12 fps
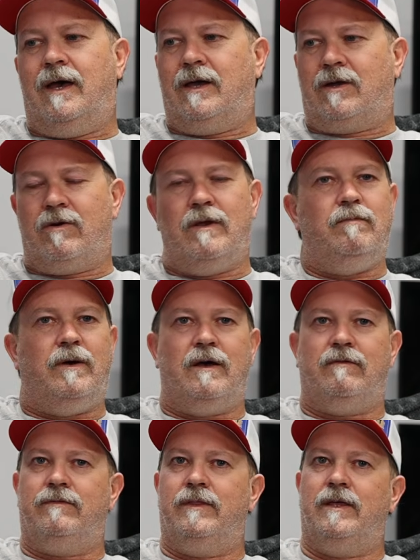cream
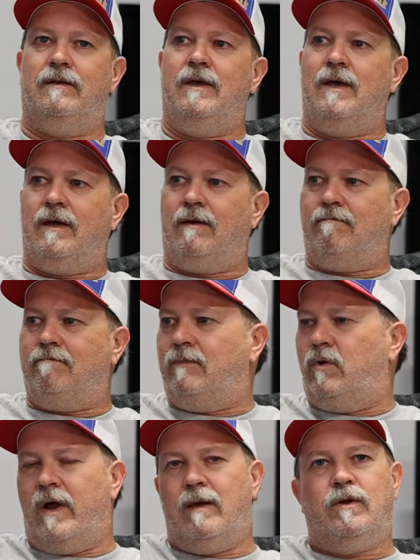puff that
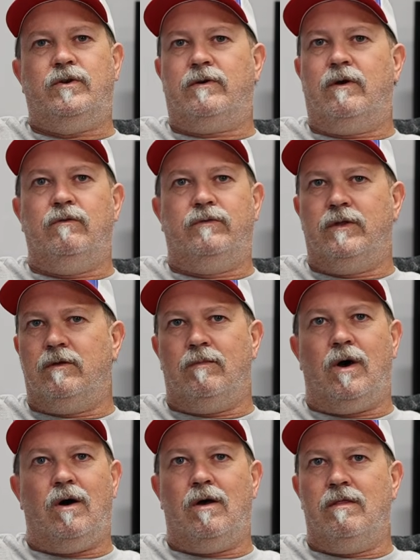grandma drove to the
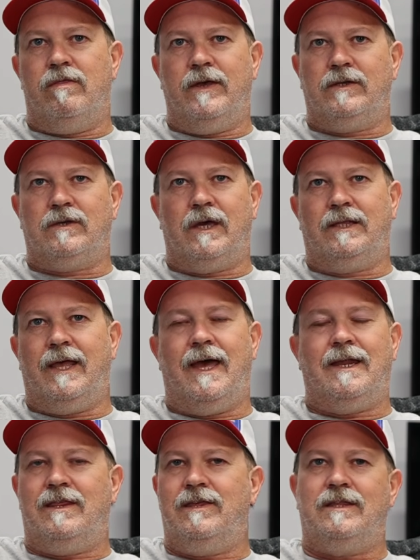mall and things like
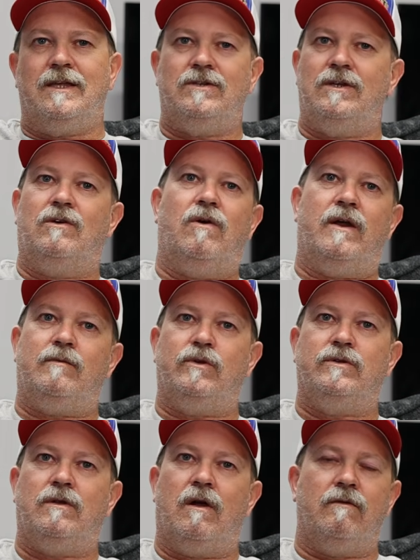that, I think that's an incredible
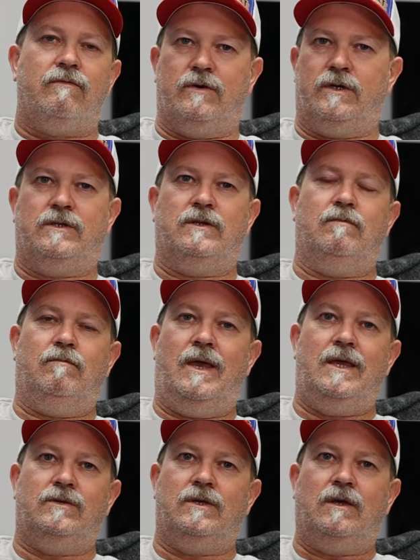start for just an
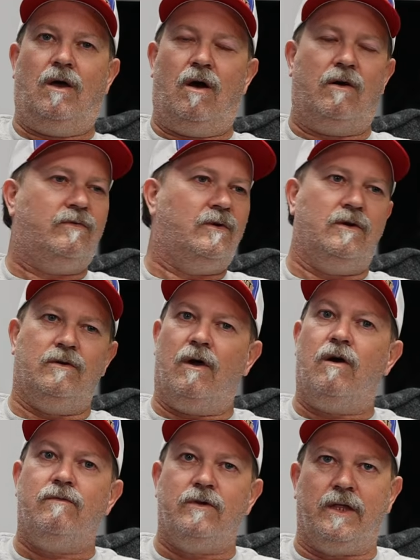amazing off-road
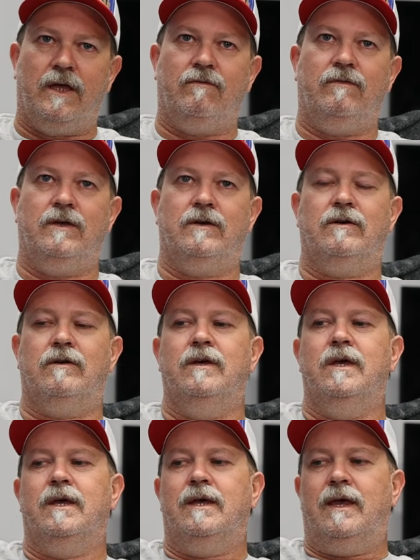overland vehicle
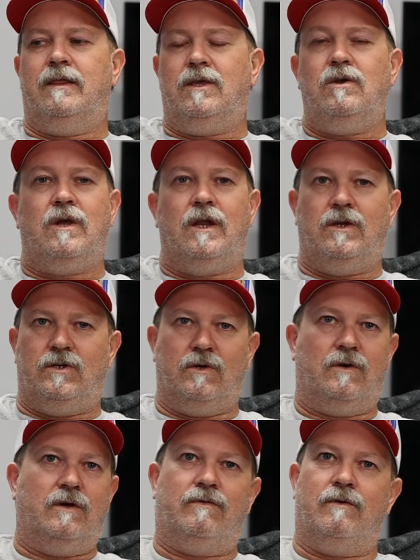that you can
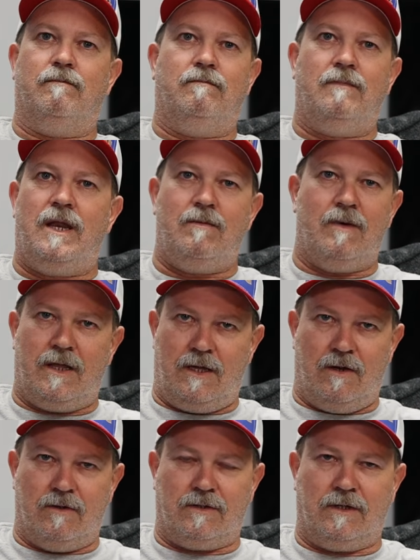enjoy for many
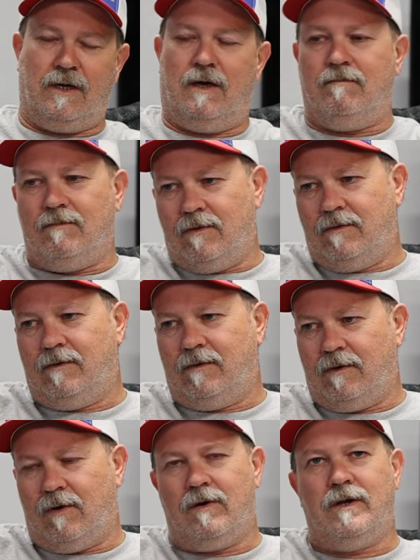years to come,
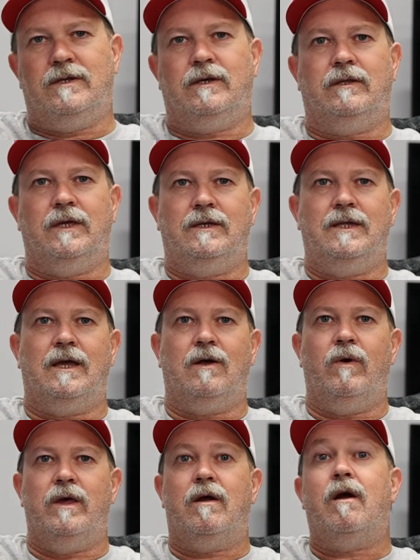or until they take
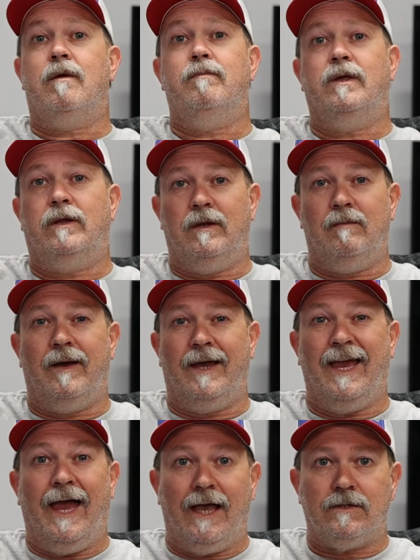away our ability to buy
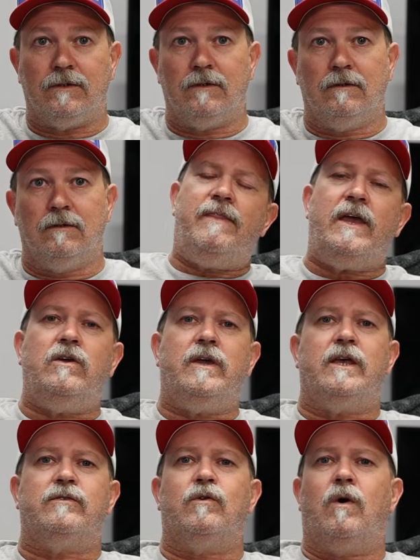gas. Thank you
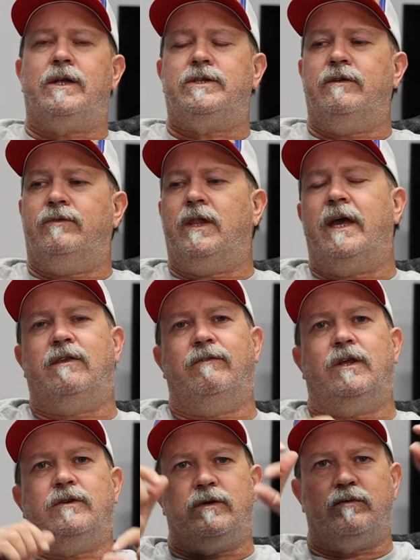guys for watching. If you like the
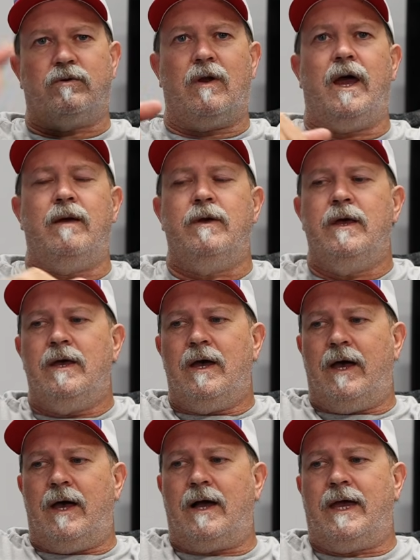video, subscribe.
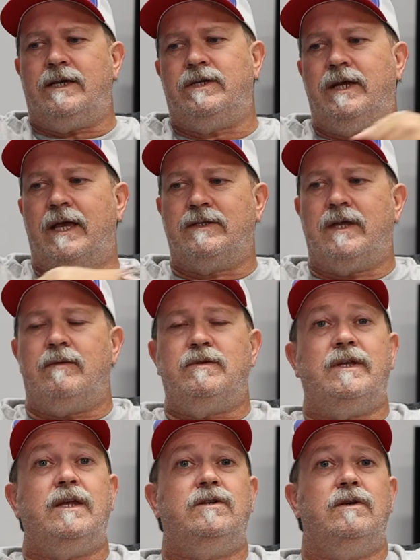I'll catch you next time.
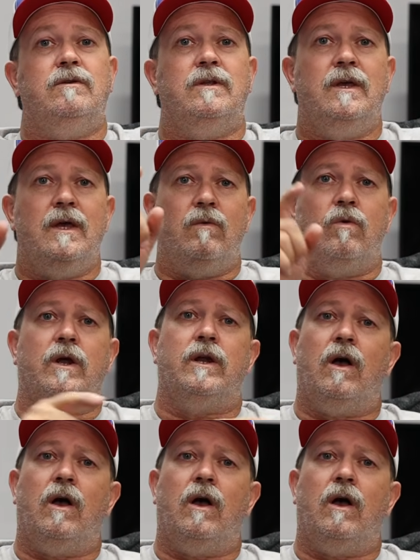Stay tuned. We're going to